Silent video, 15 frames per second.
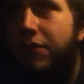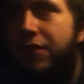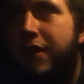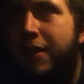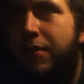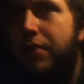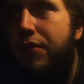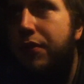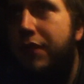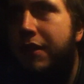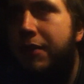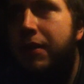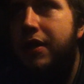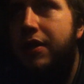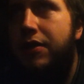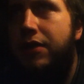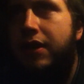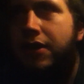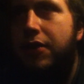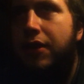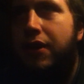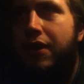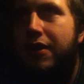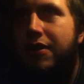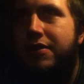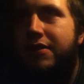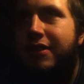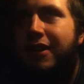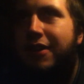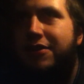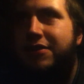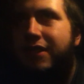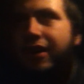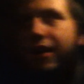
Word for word: for Fable three in my Yu Gi Oh cards, and then I was